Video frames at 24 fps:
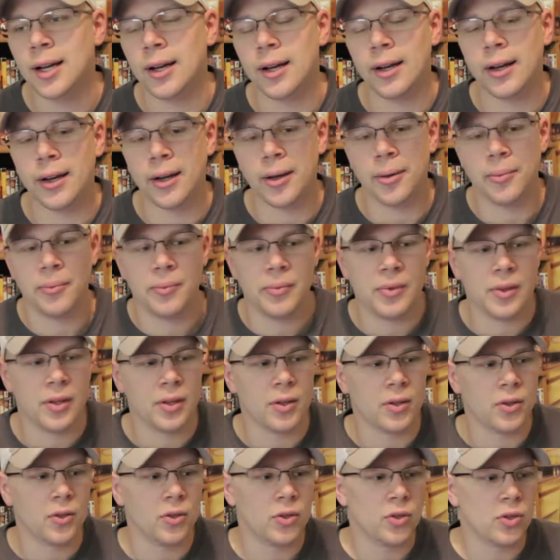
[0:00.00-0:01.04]

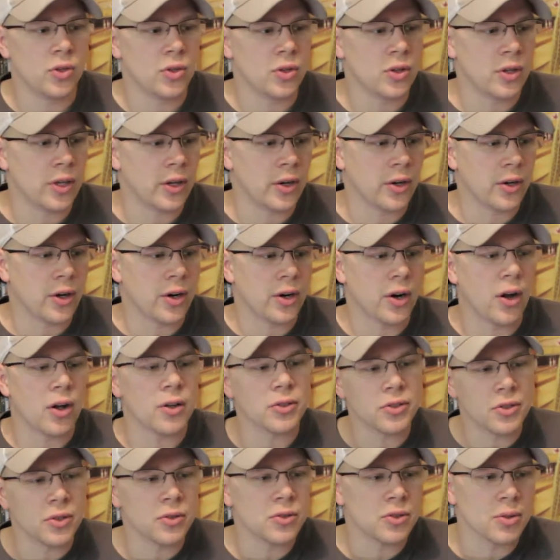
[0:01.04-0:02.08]
There are
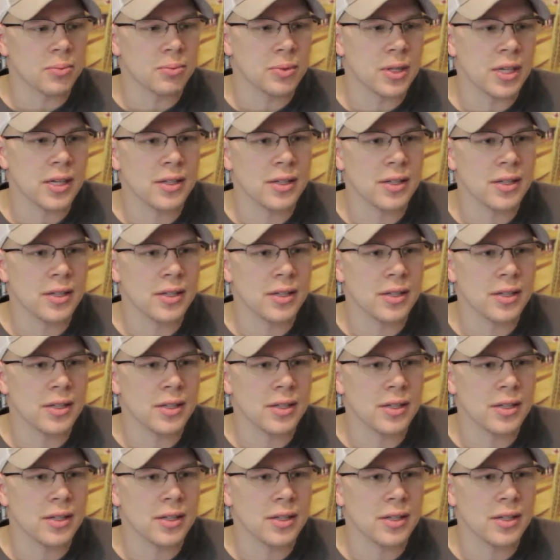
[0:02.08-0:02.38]
also some